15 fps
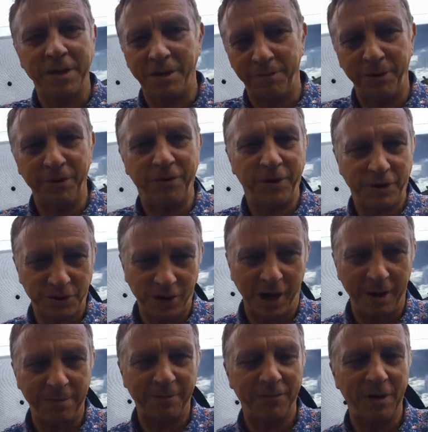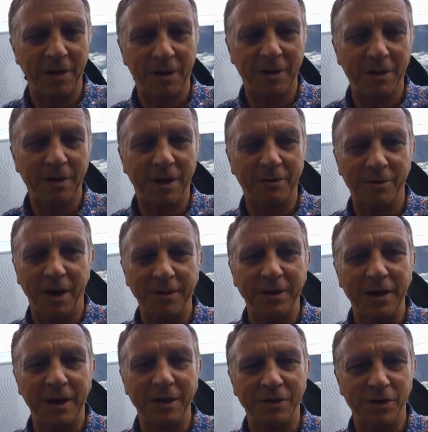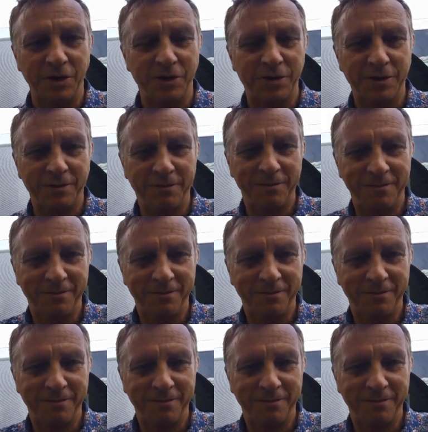and the perfect shape of the around the edges.